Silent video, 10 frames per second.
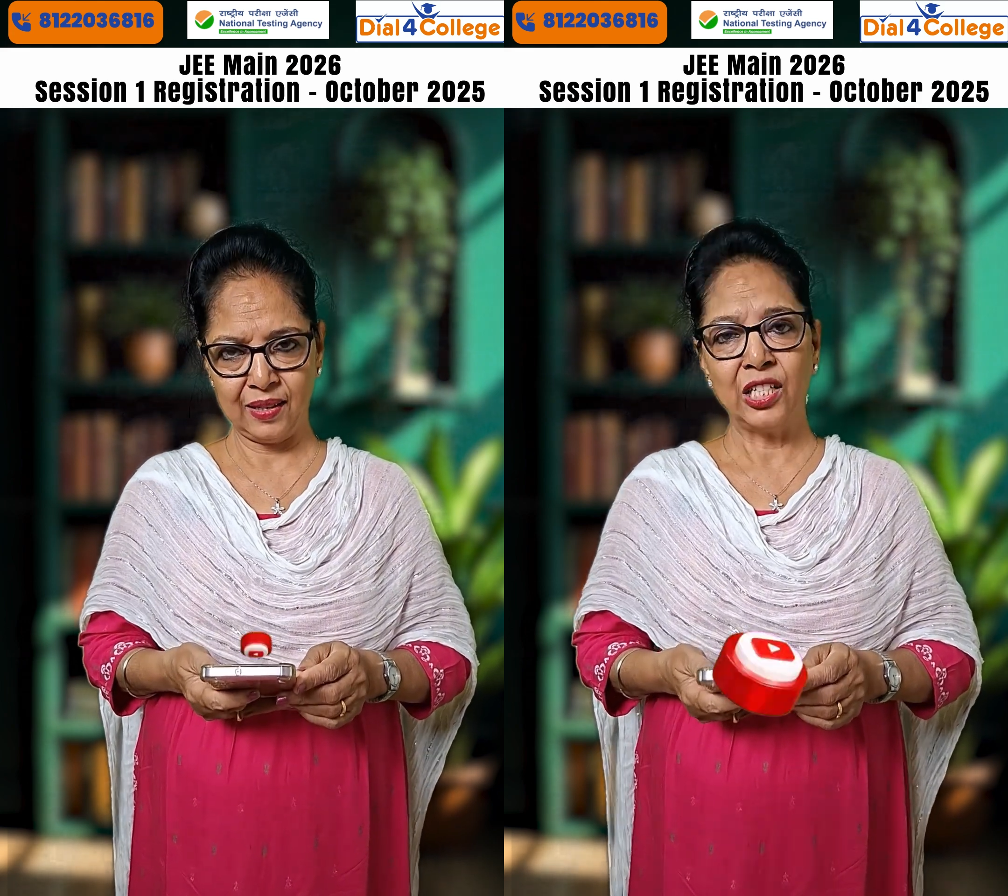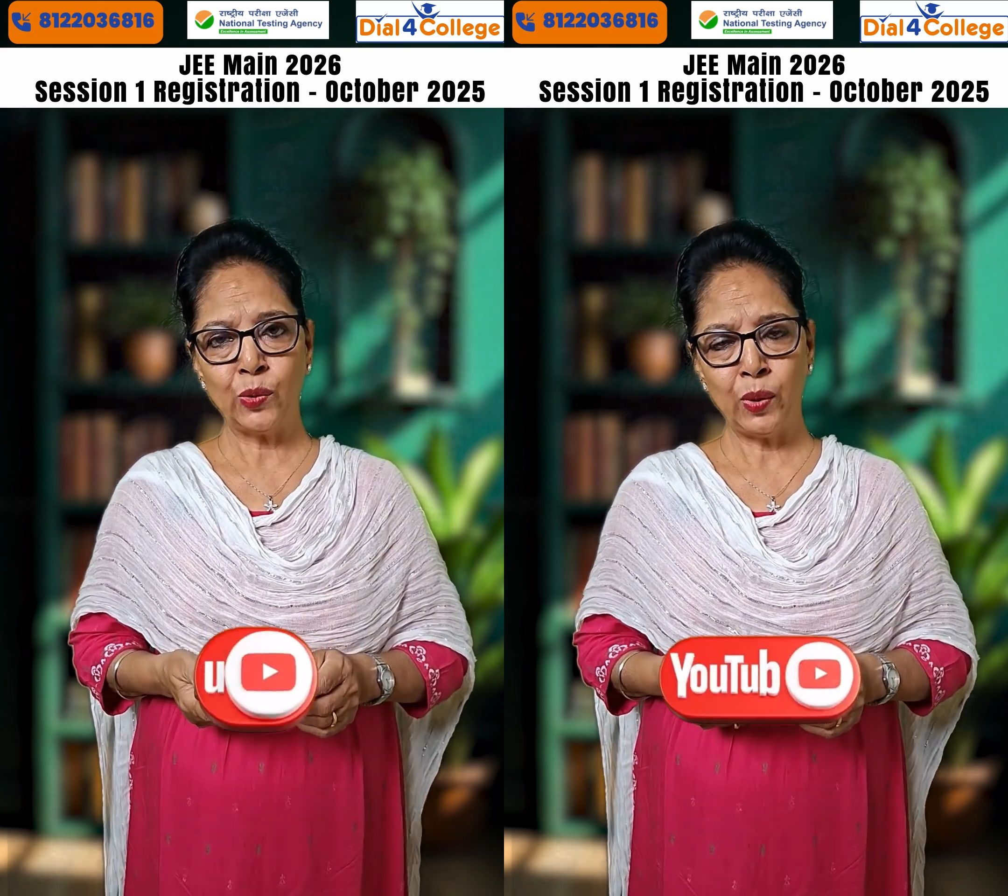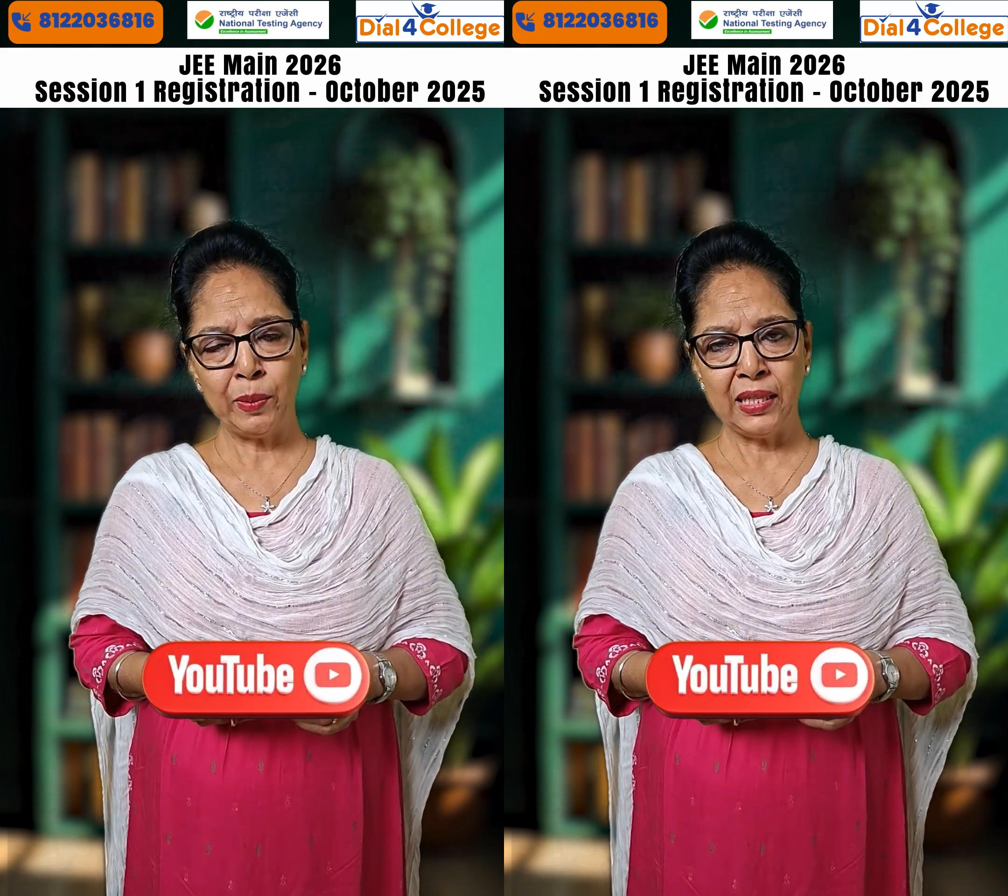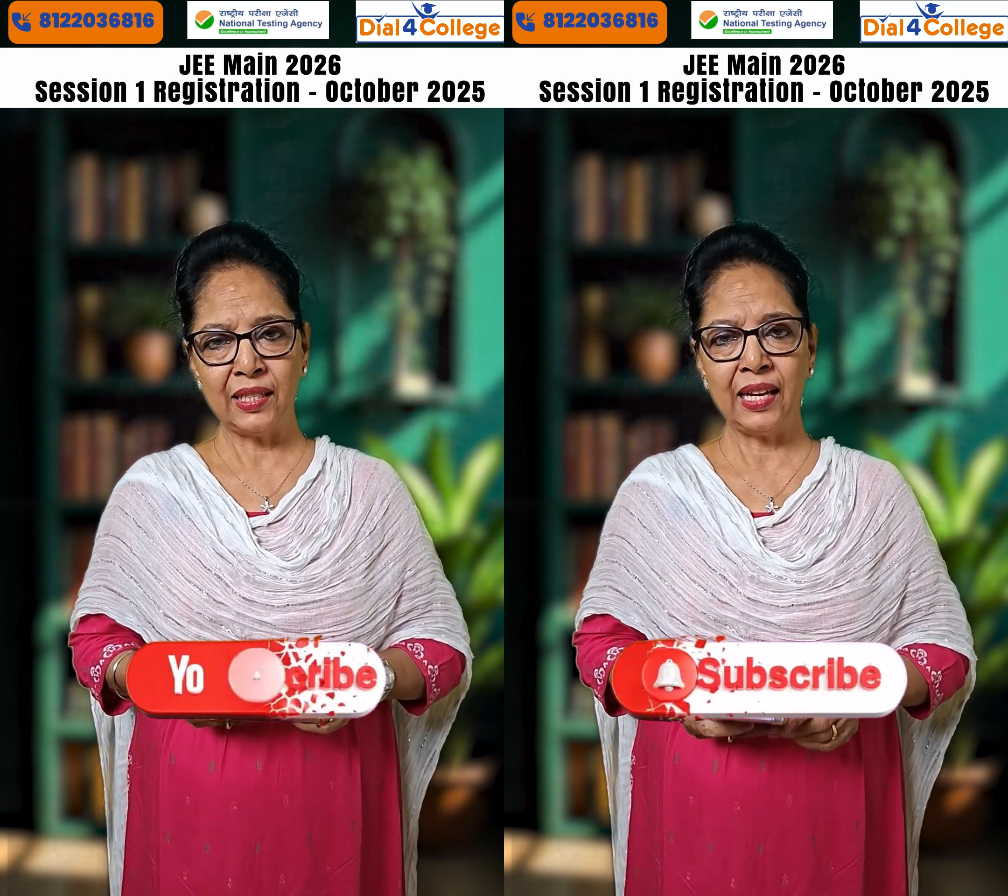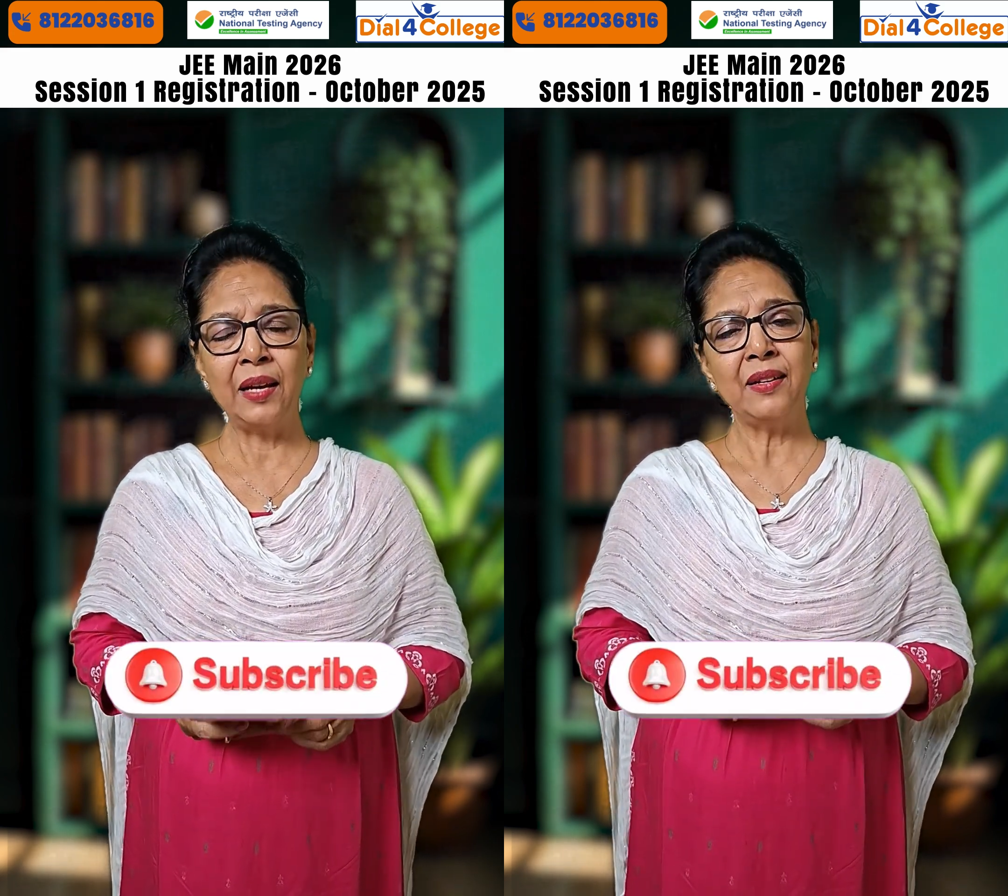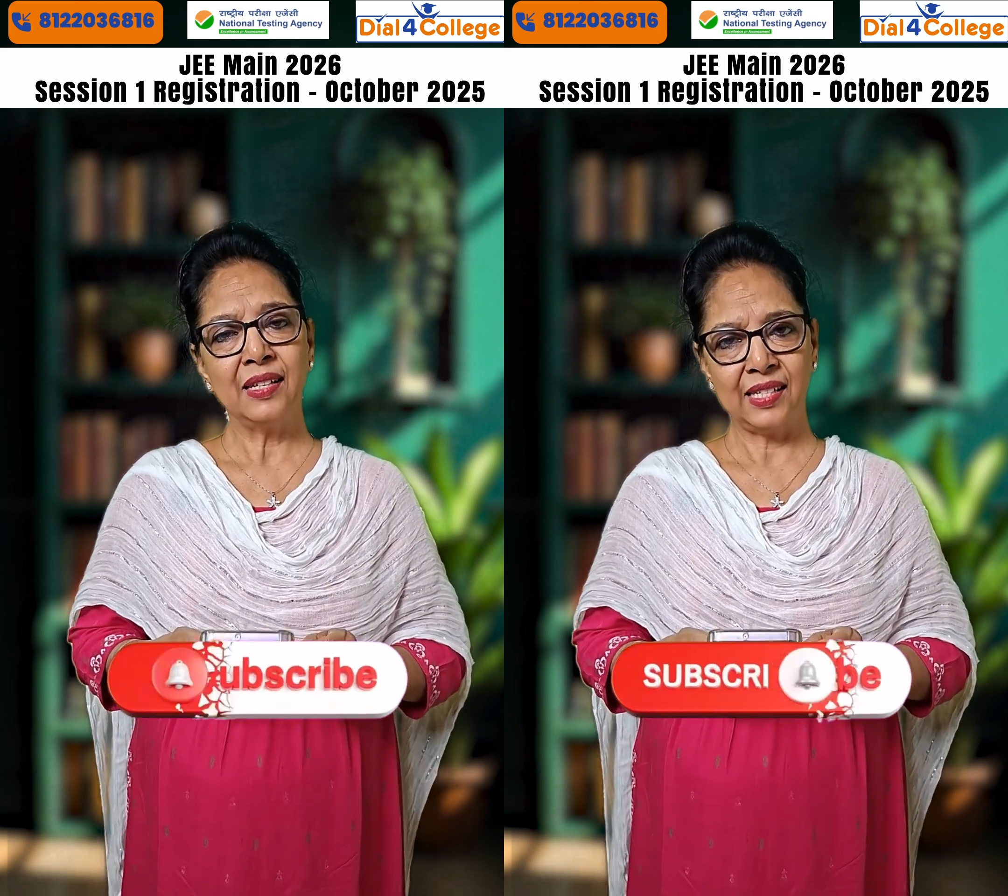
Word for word: Until we meet again,